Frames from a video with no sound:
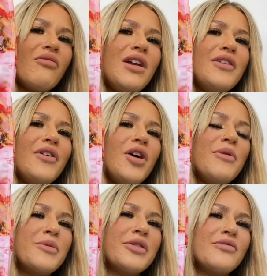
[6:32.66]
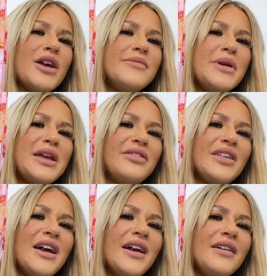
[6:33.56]
really vibing with the red being
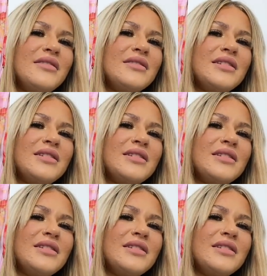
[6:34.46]
there.